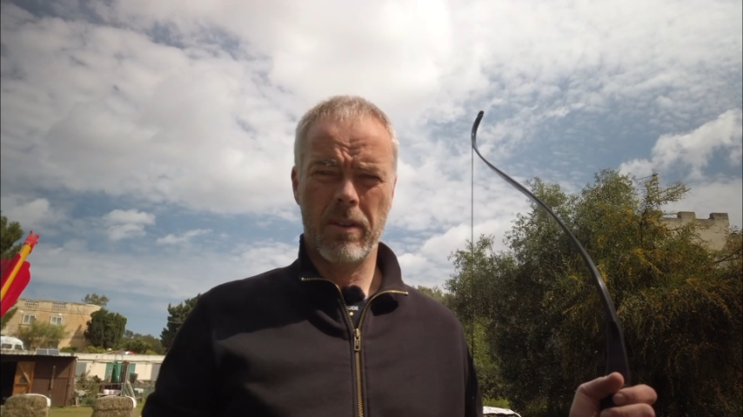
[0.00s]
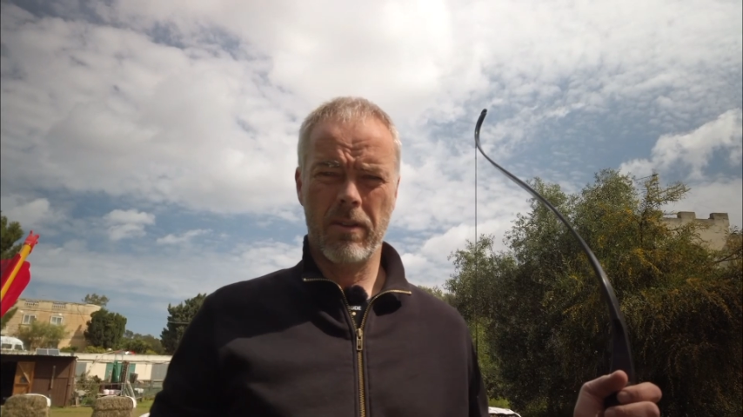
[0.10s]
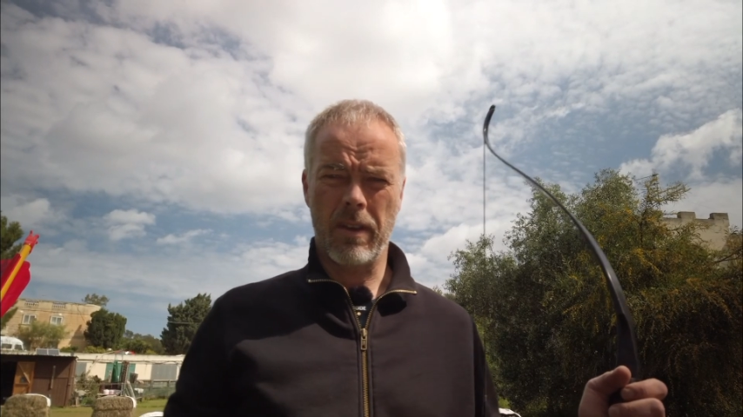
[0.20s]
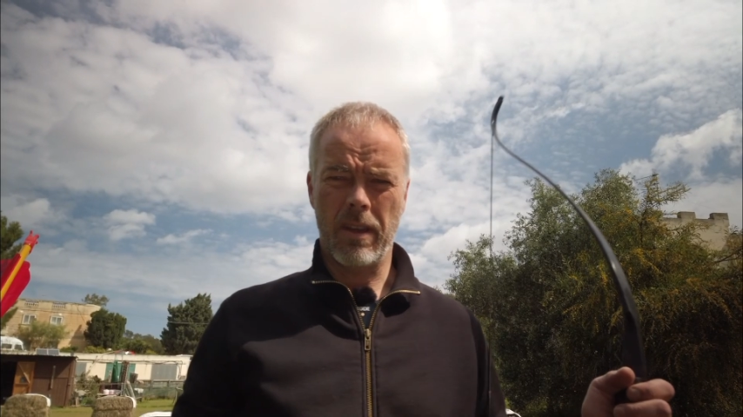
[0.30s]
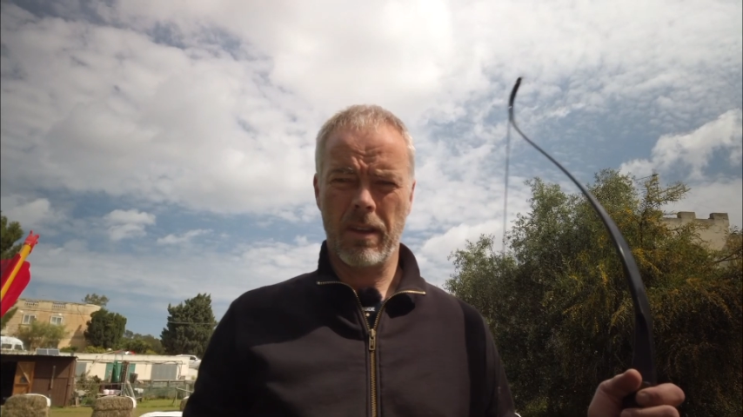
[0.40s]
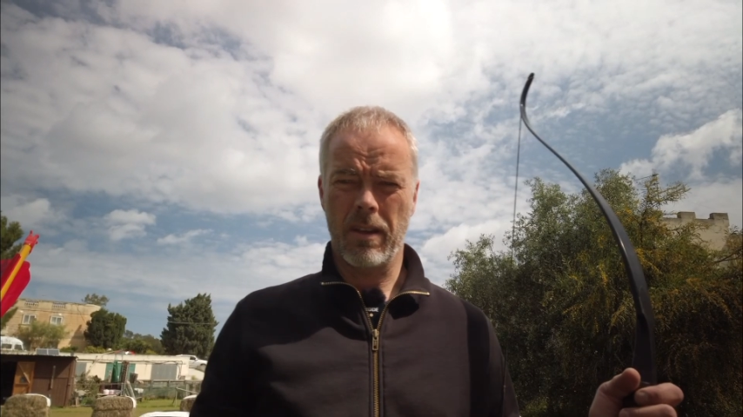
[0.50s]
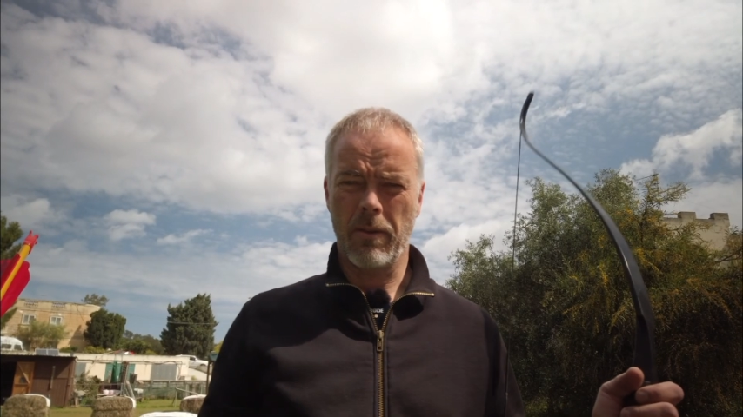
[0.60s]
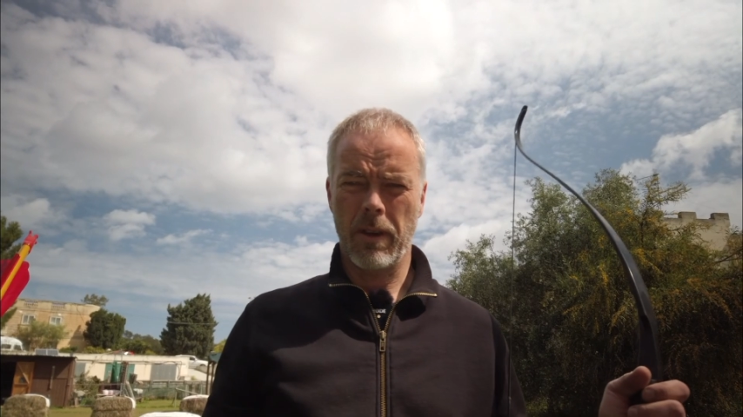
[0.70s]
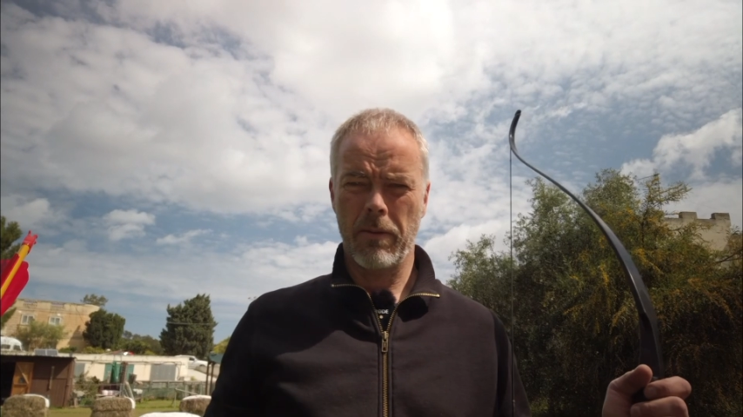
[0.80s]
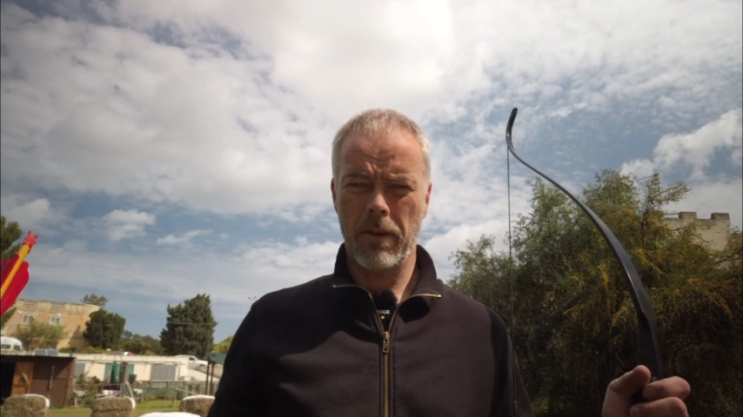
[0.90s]
Today a
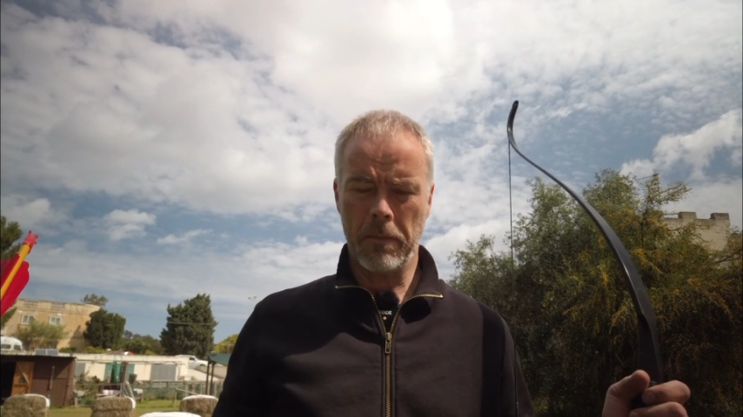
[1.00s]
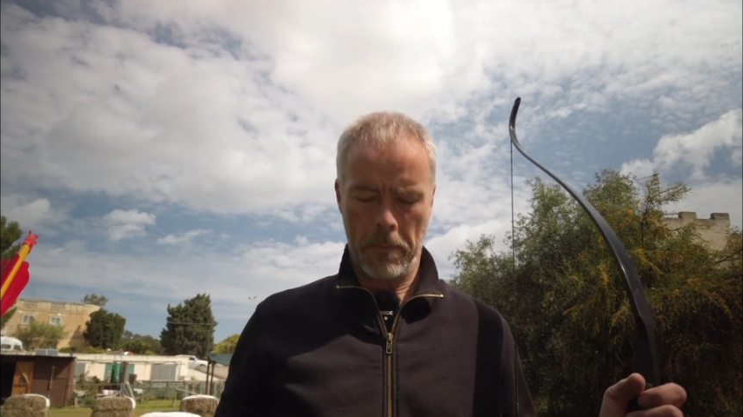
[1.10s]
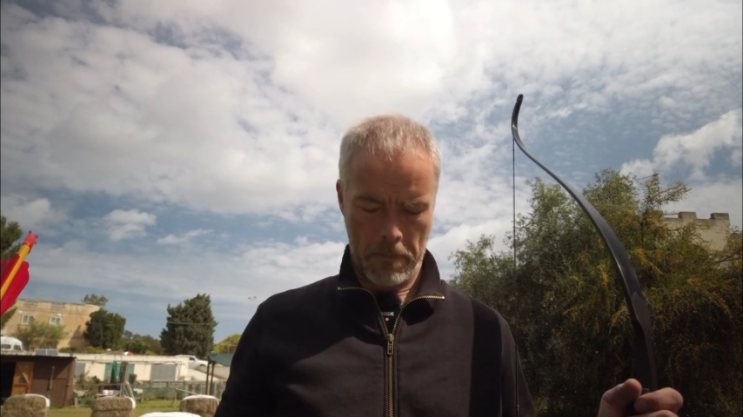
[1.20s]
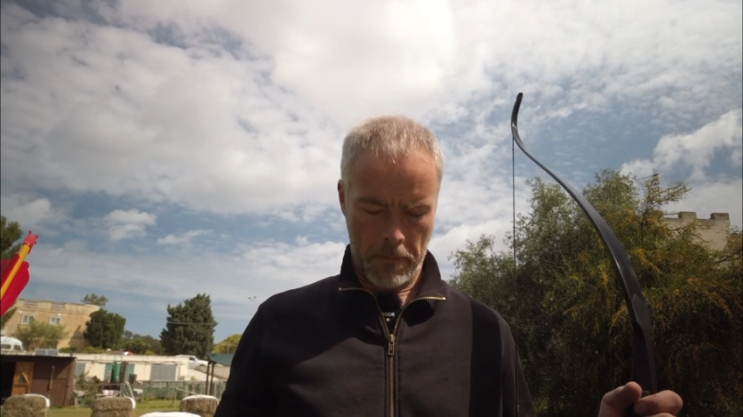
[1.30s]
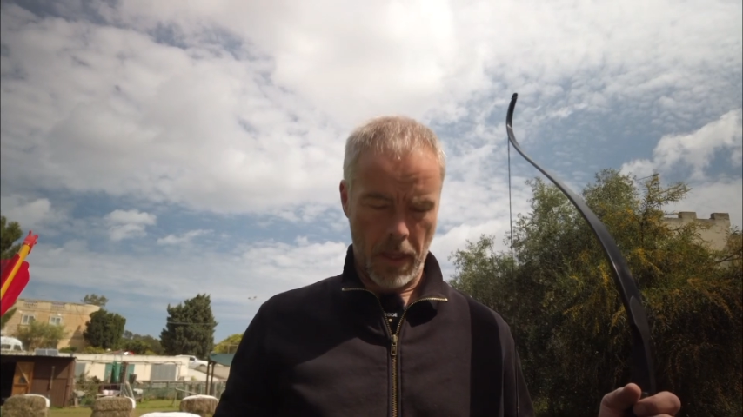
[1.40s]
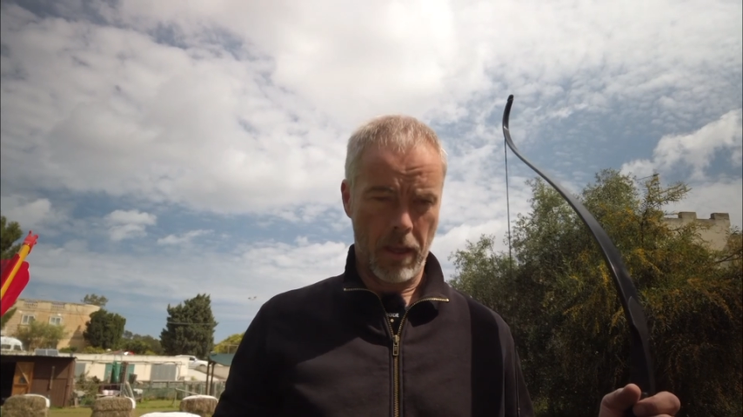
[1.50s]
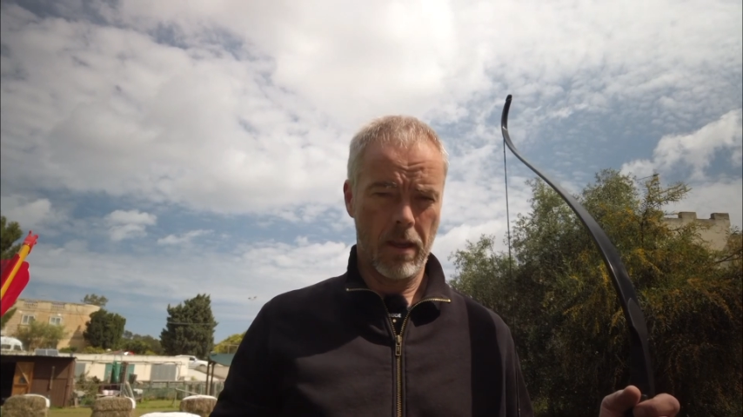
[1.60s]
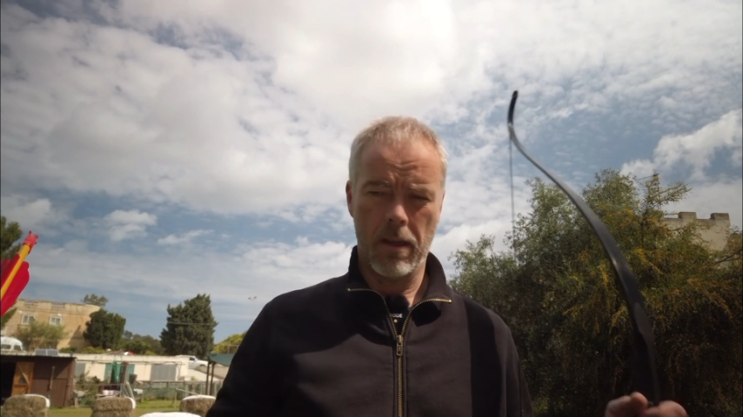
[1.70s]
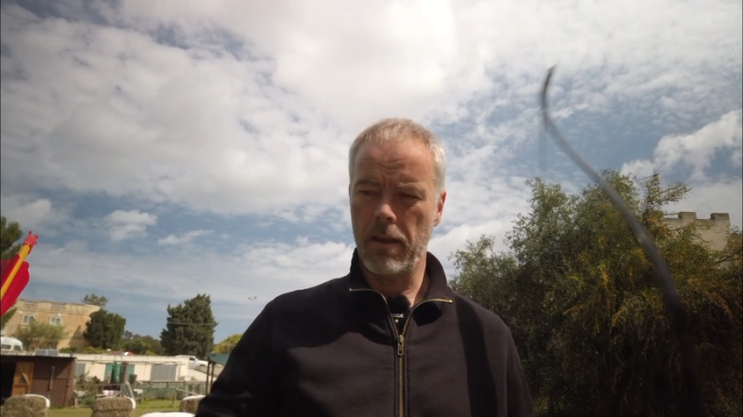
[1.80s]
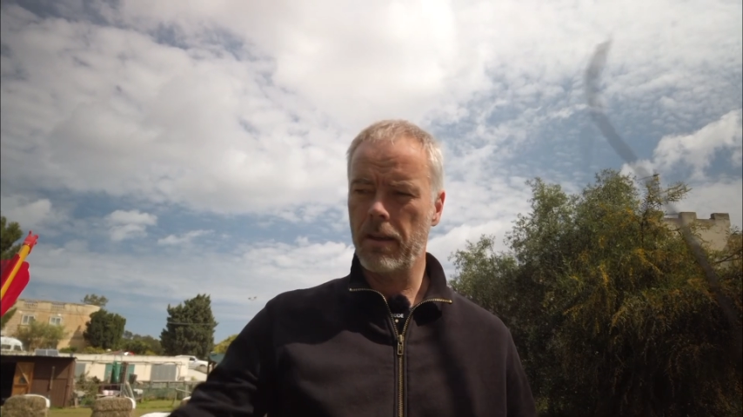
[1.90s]
quick one,
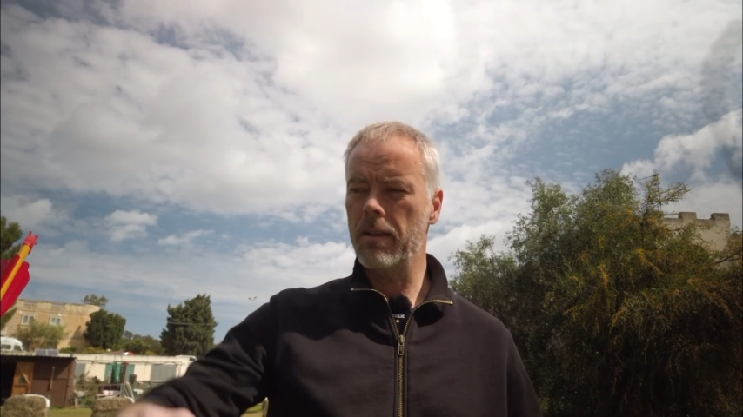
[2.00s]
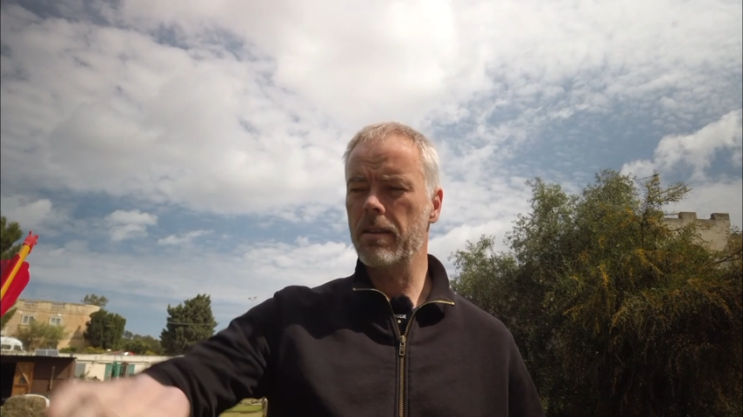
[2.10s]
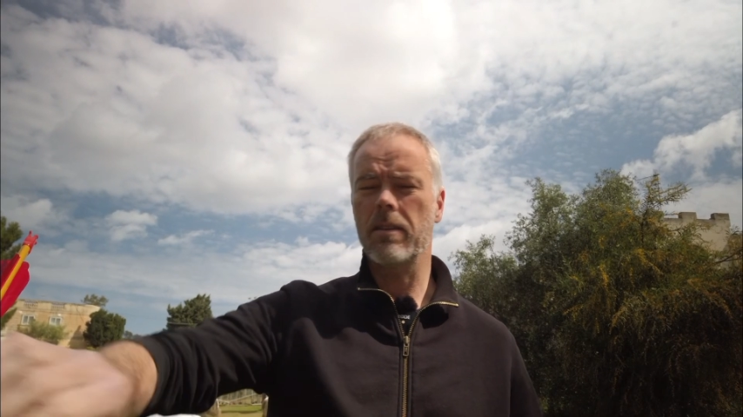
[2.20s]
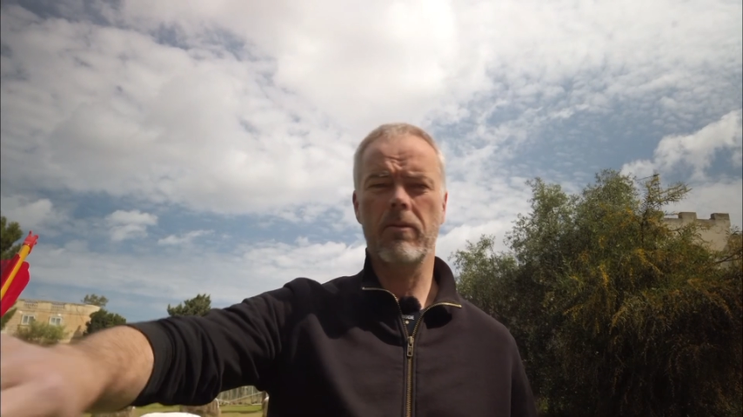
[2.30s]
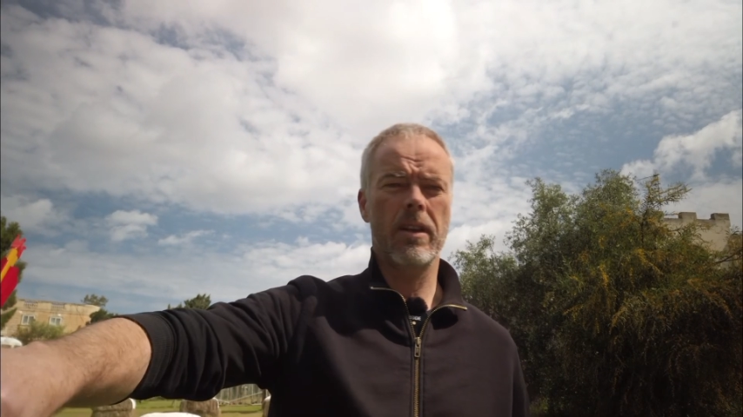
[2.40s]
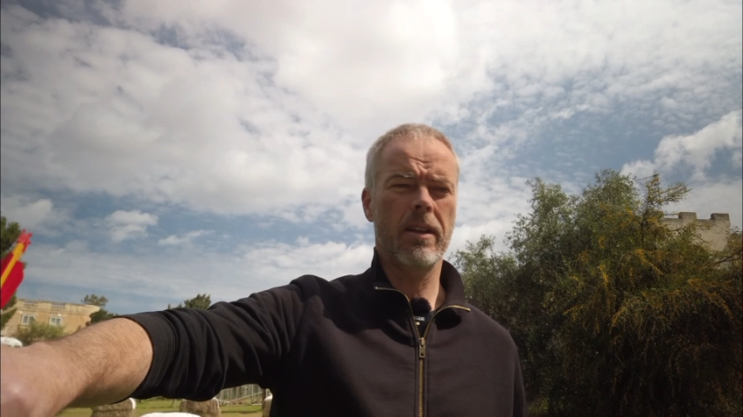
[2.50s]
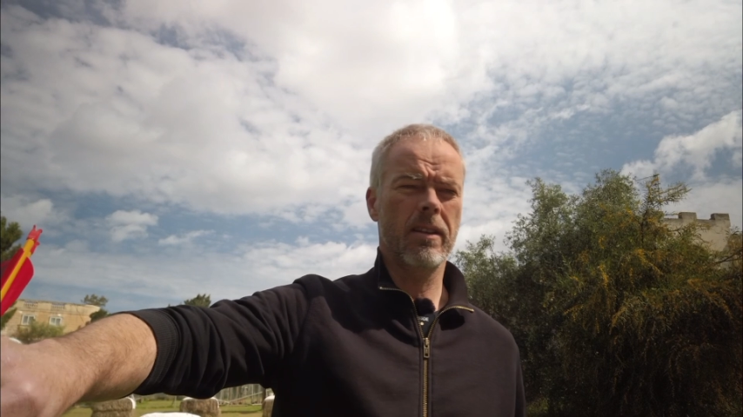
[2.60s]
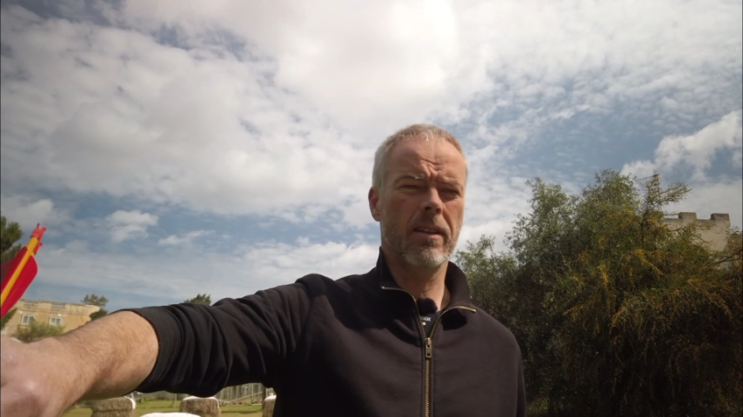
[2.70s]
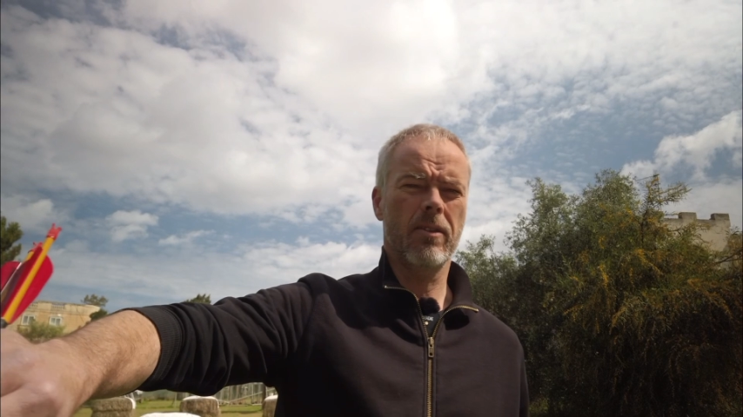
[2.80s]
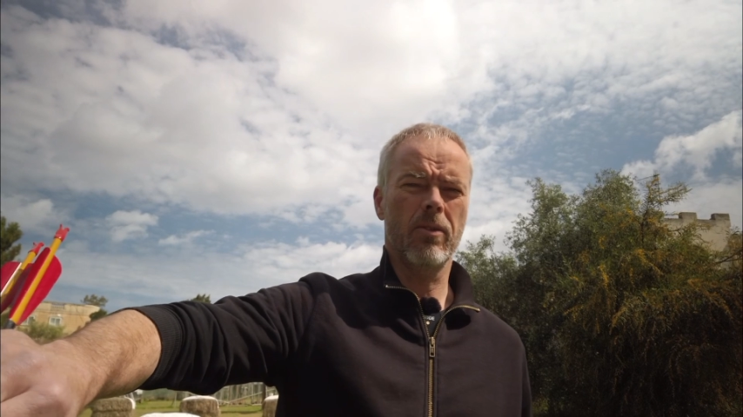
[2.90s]
and it's related